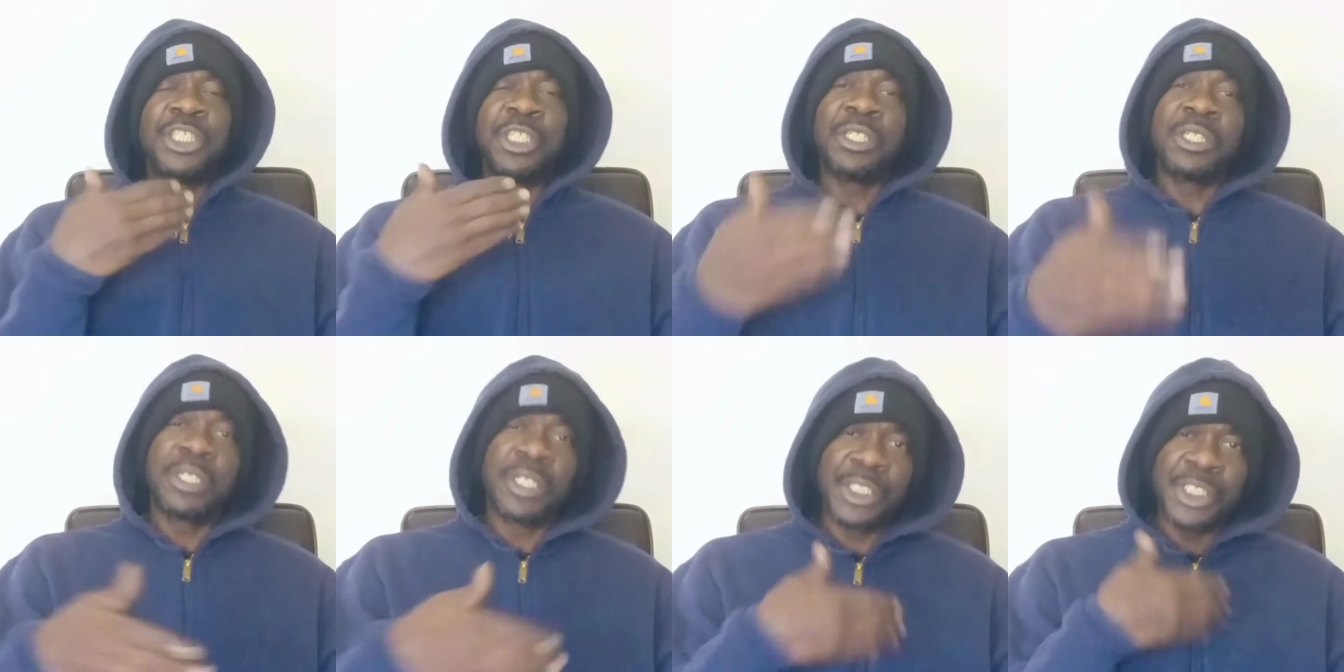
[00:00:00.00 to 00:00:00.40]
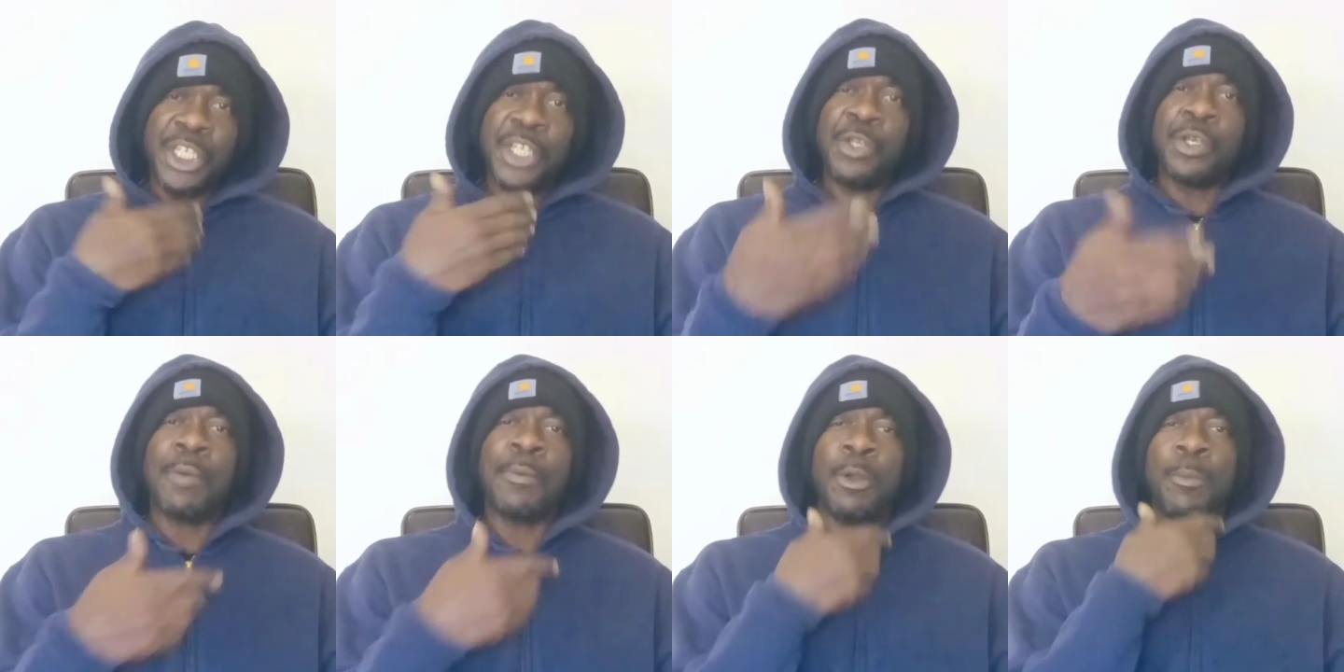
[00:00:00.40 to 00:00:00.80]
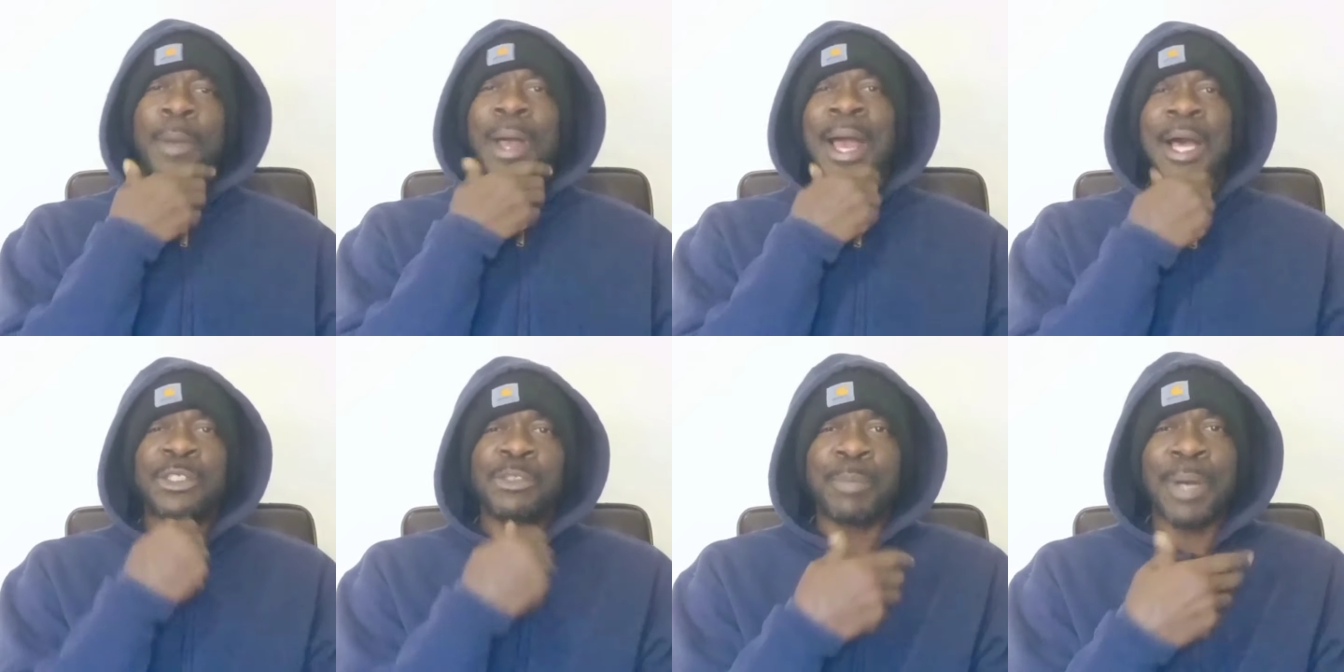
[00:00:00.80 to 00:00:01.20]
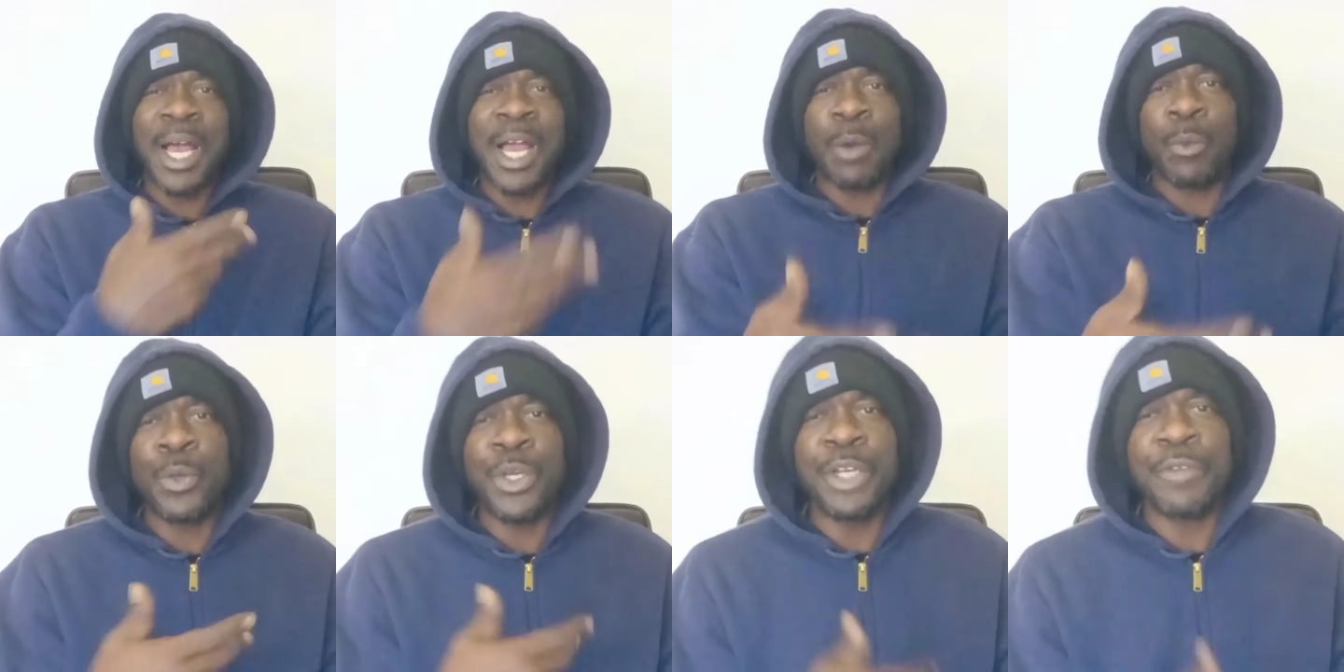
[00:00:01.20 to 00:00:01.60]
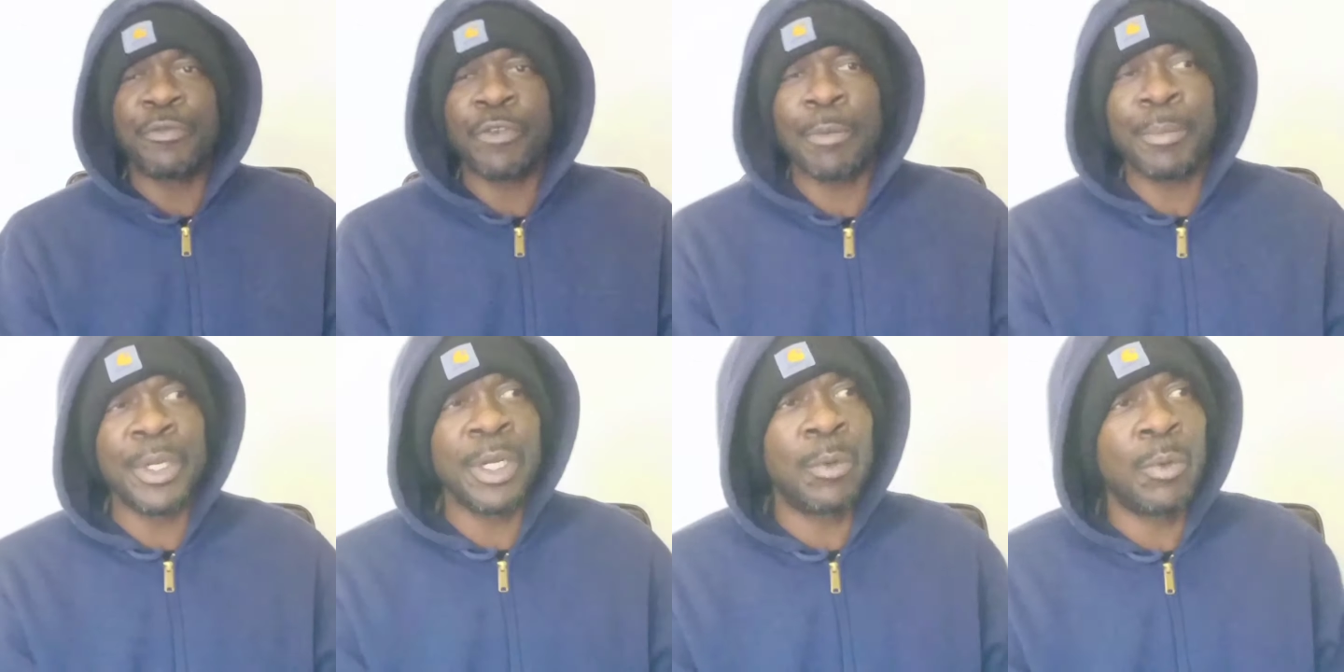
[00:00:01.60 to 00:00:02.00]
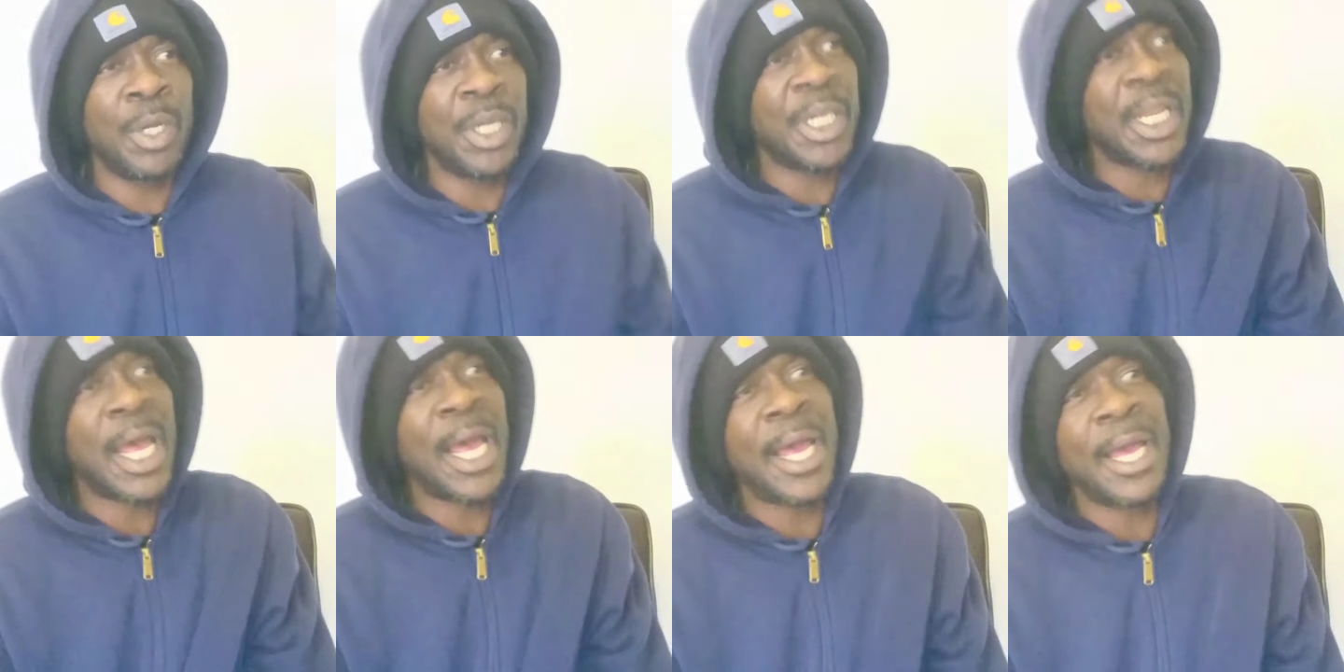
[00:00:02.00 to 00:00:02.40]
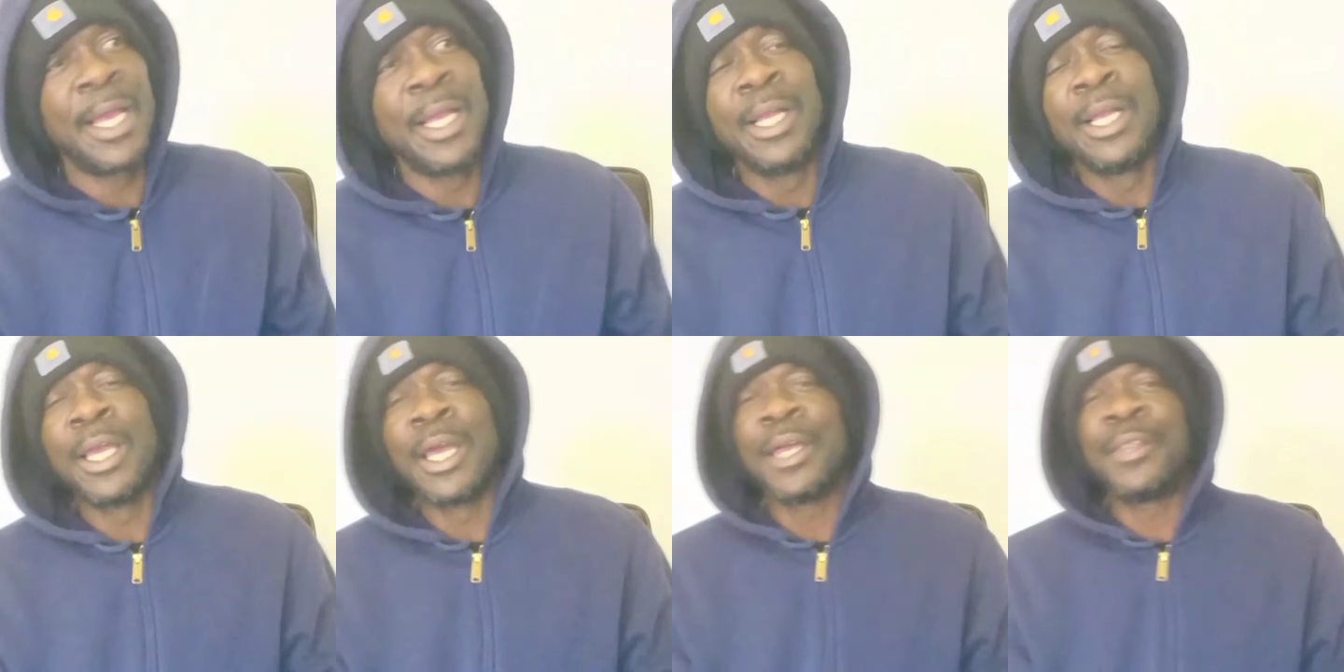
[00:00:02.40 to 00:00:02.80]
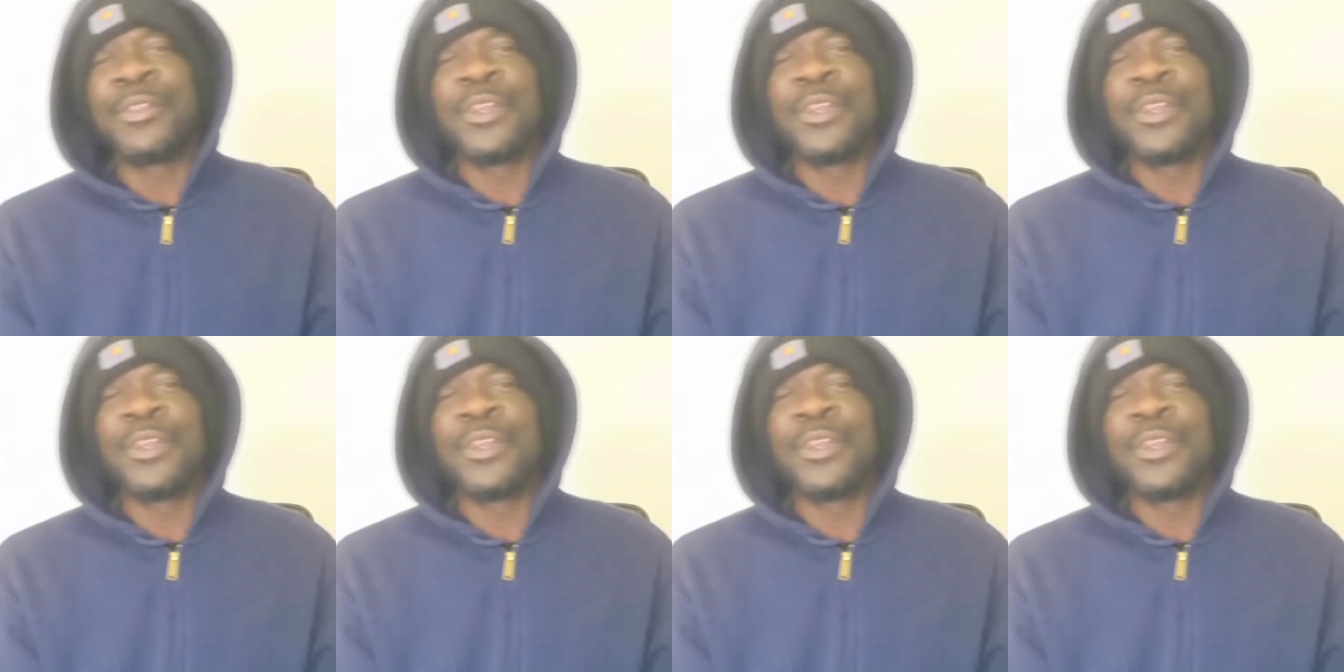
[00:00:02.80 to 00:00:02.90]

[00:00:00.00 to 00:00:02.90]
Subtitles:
she continued coming to my house buying weed from me or whatnot.